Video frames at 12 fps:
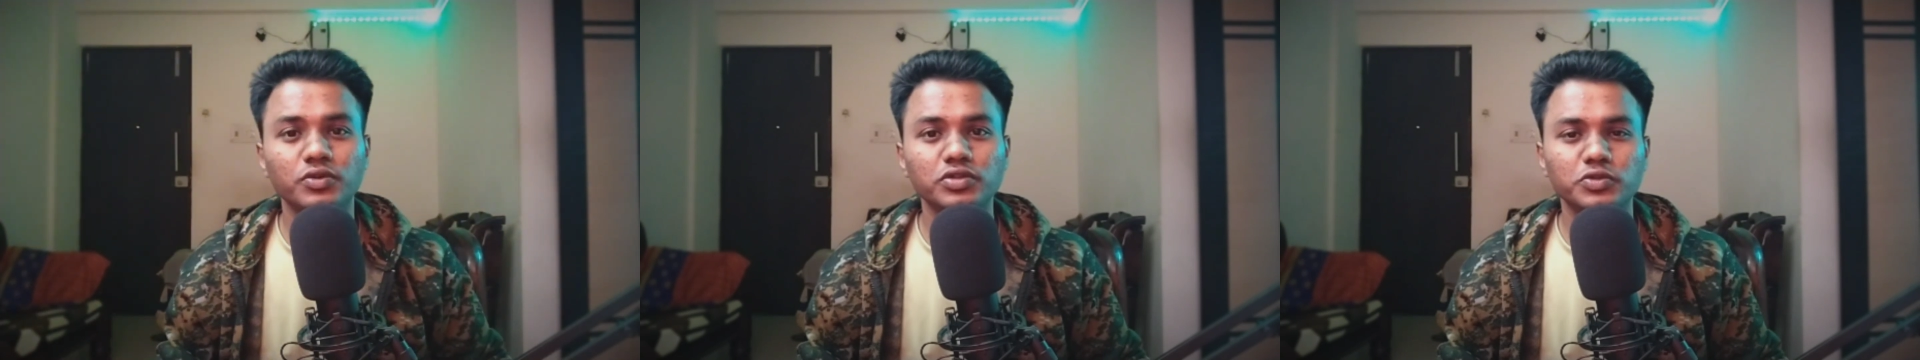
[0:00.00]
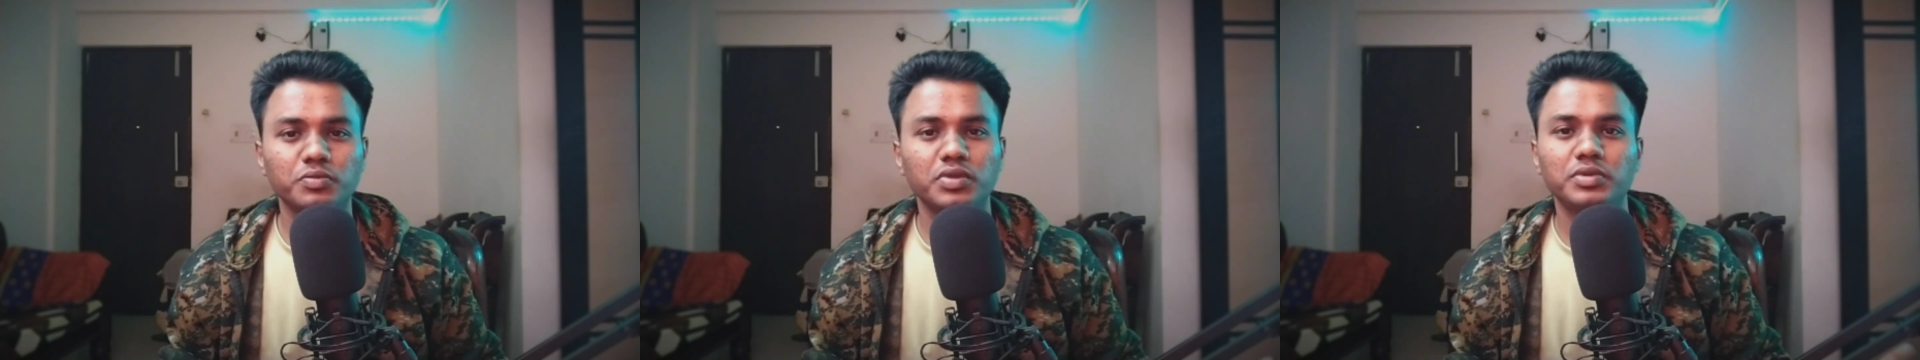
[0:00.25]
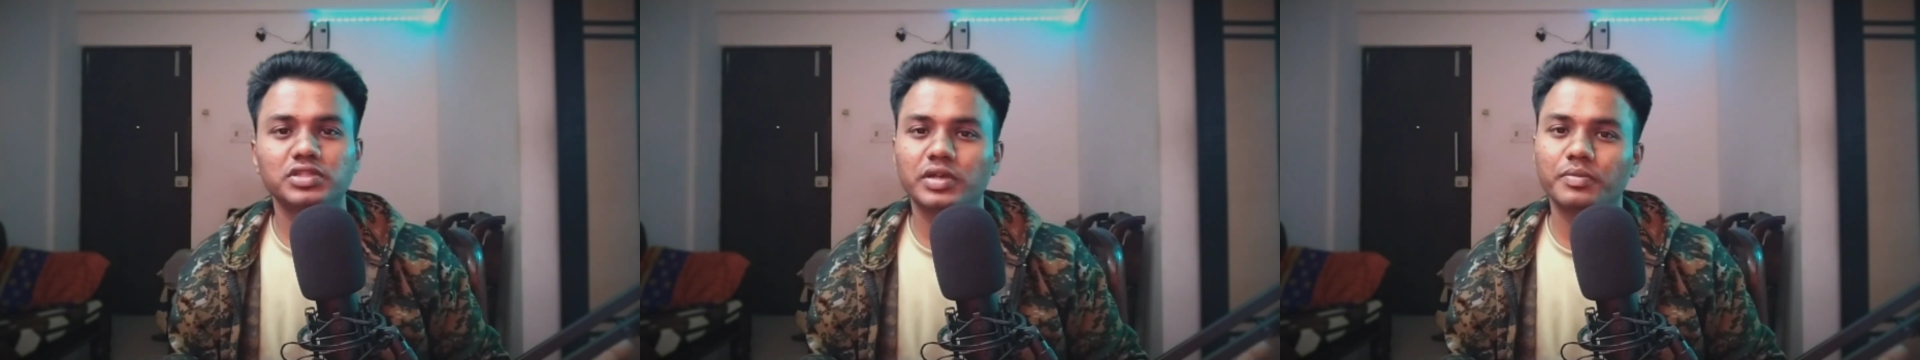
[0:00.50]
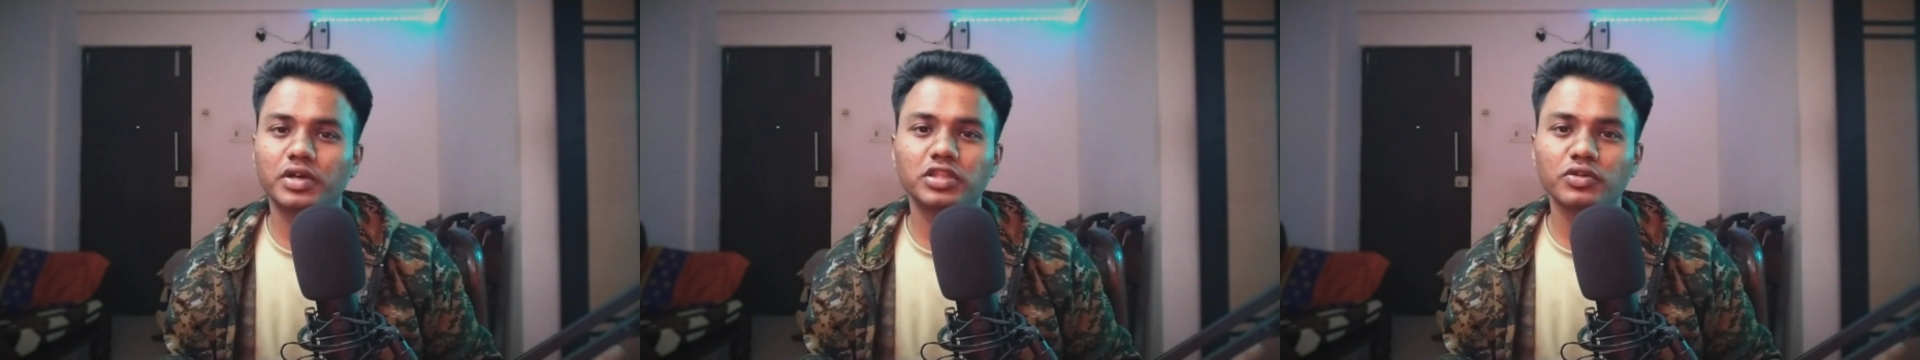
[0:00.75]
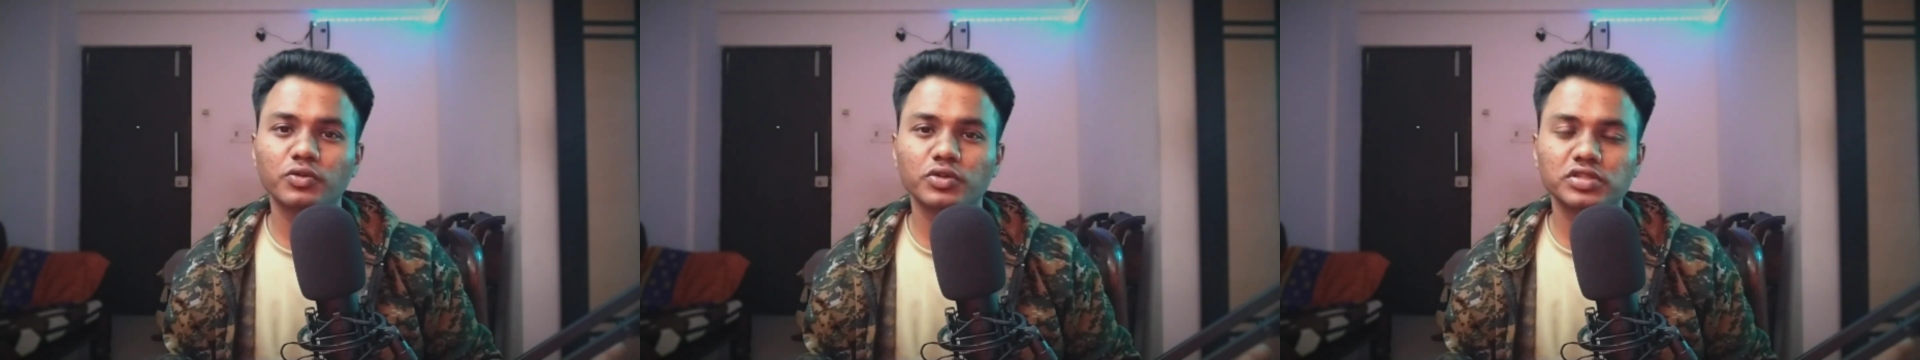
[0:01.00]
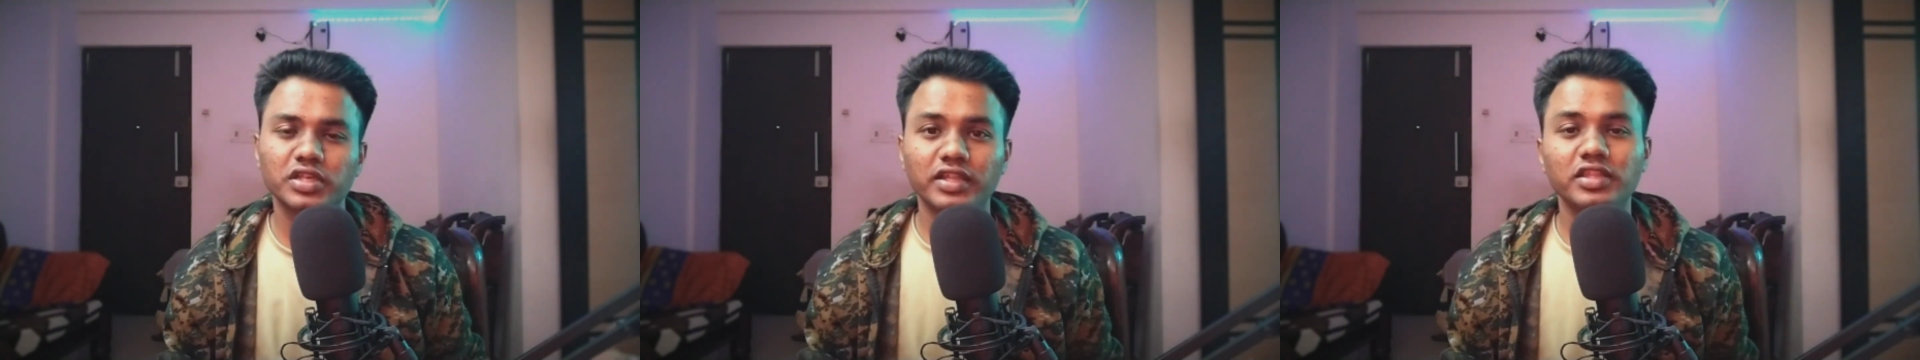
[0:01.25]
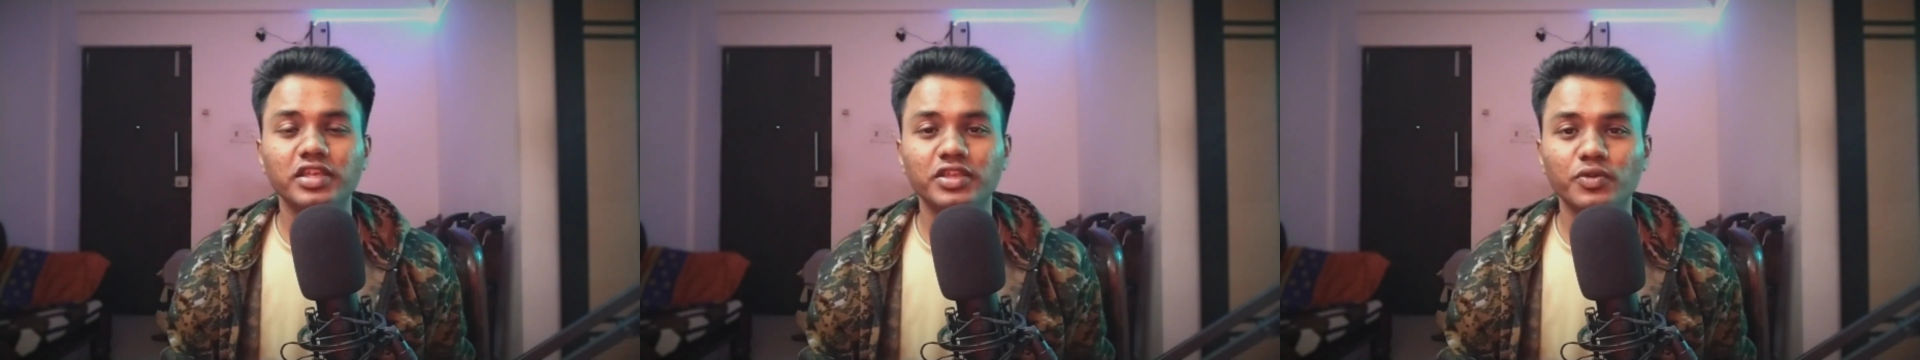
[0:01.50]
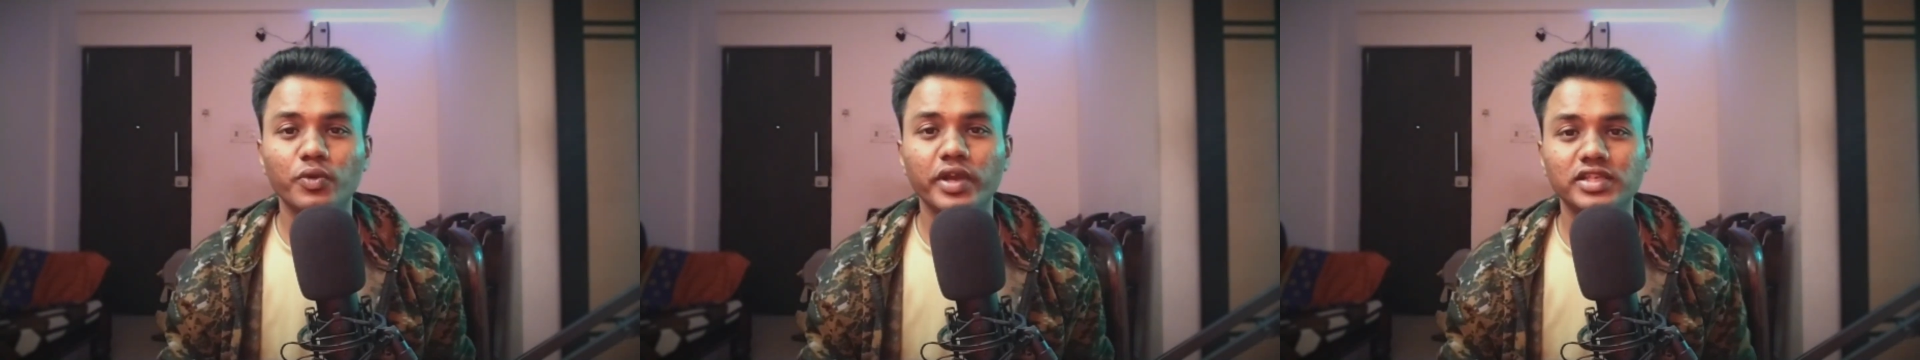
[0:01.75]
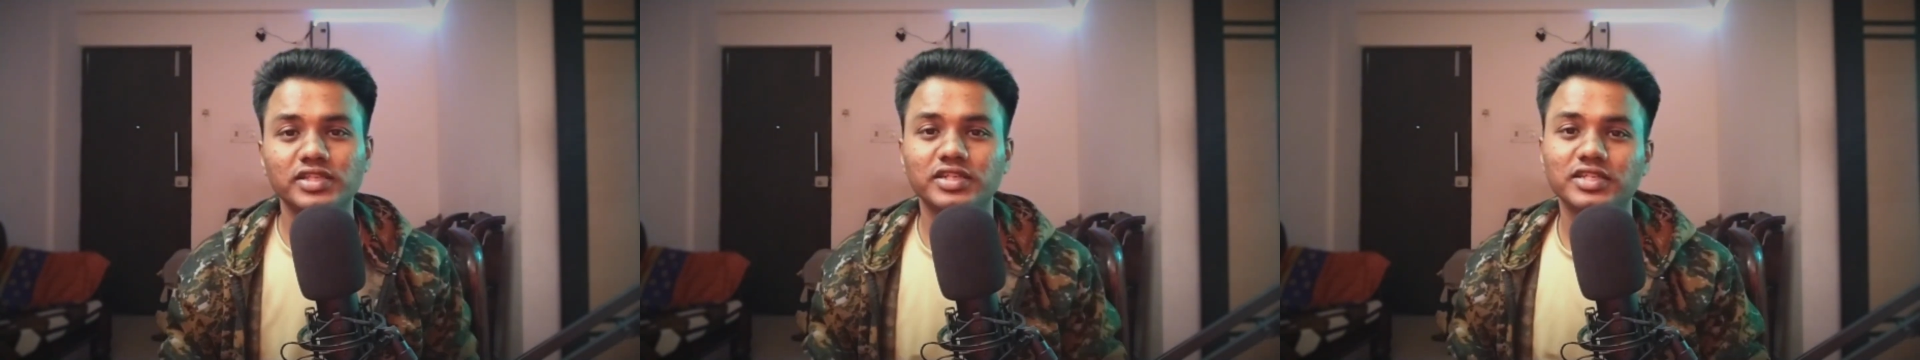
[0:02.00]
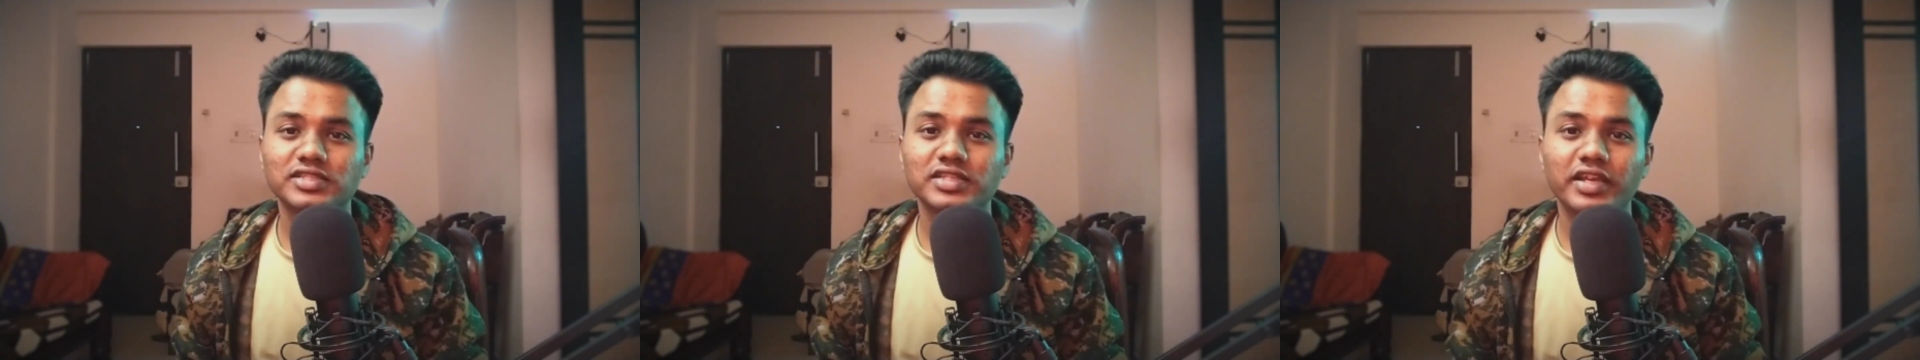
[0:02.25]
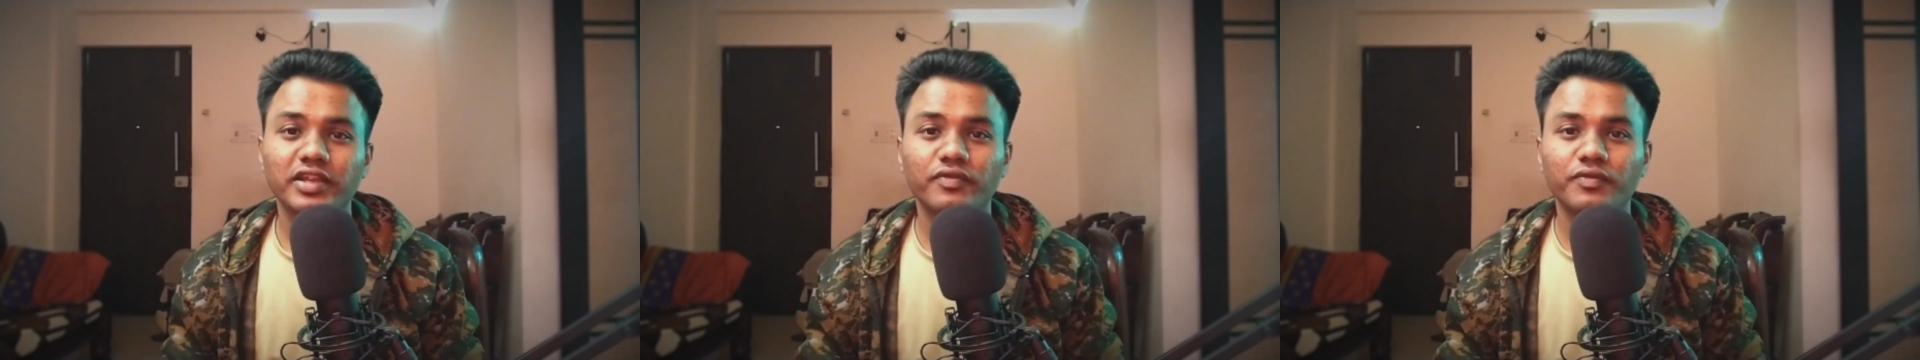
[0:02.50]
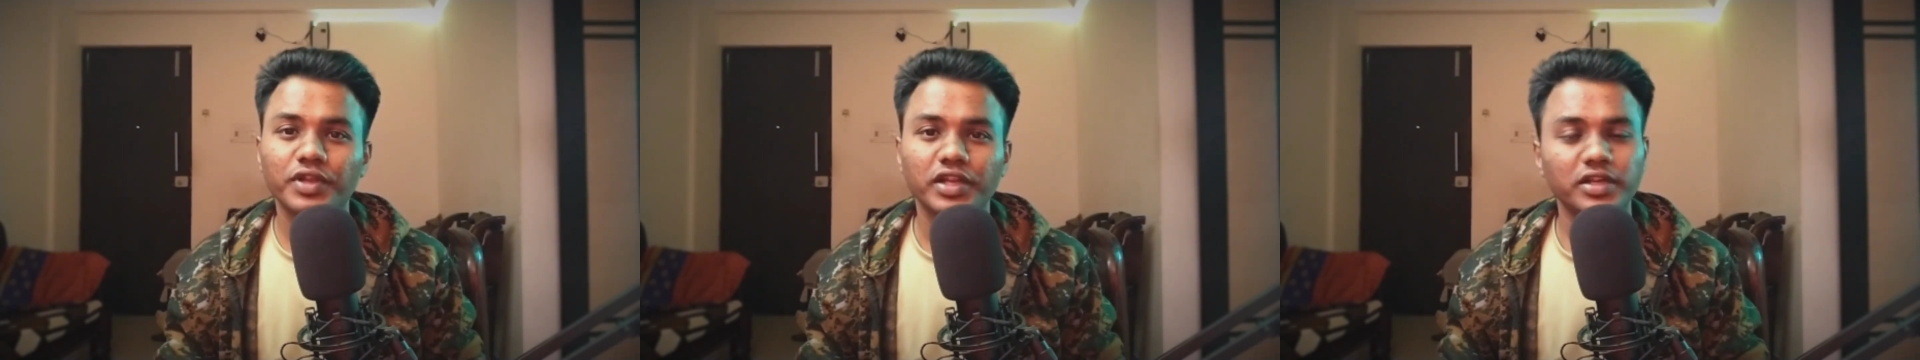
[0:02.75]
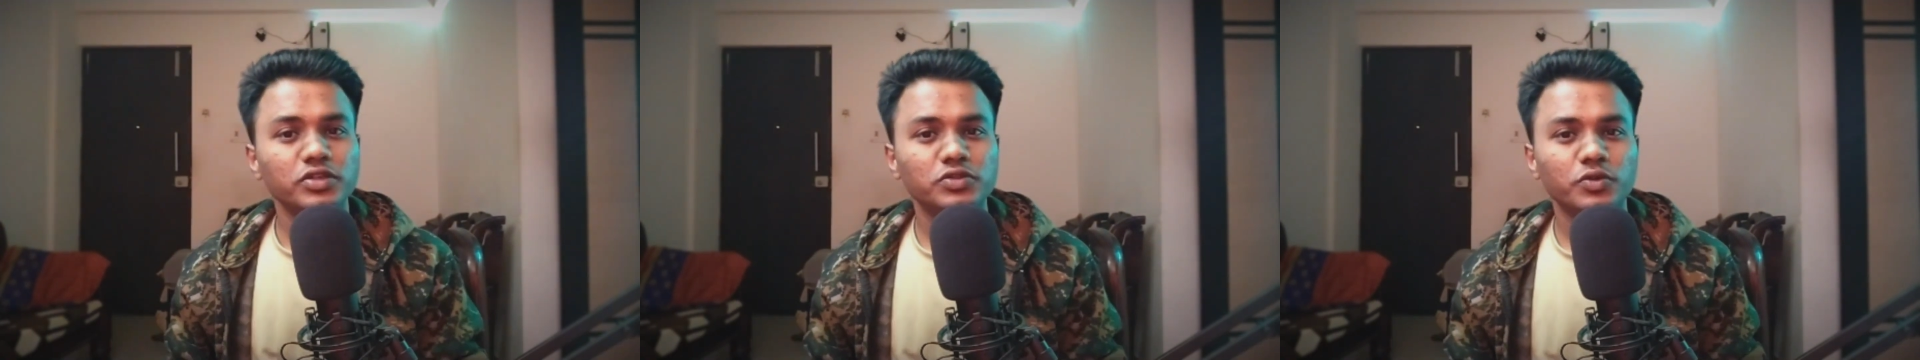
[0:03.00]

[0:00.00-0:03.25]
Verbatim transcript: course or maybe some other course in the U X design field.